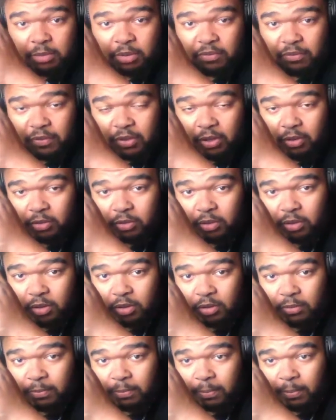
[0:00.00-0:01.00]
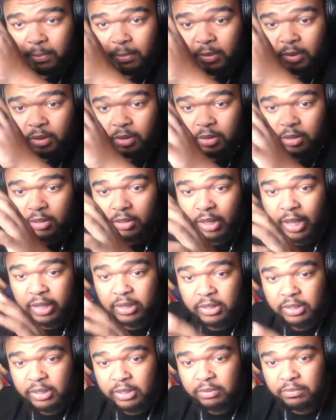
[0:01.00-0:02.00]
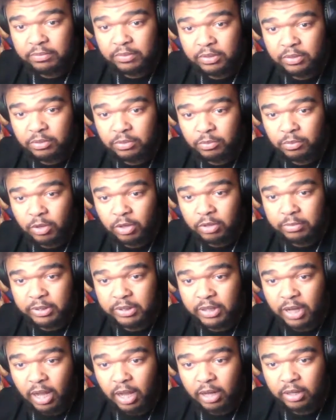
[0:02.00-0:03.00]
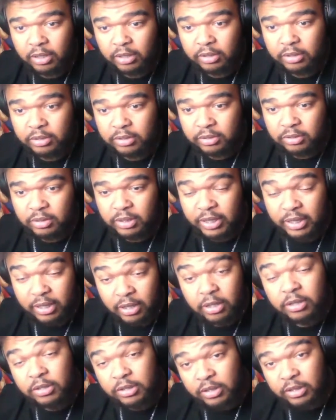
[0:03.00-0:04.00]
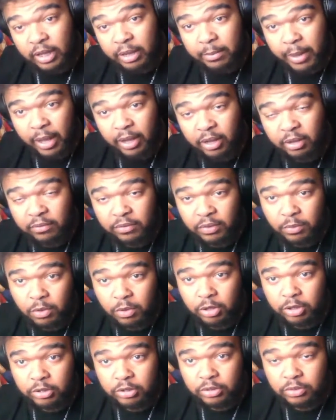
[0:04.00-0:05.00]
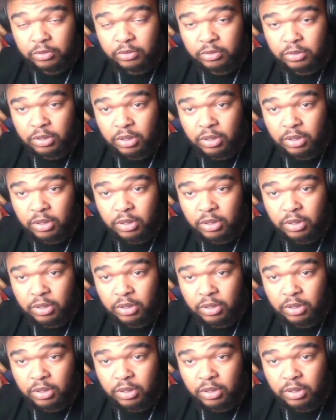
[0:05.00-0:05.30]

the field, that leaves Wan-Bissaka. He could stay back if he wanted to.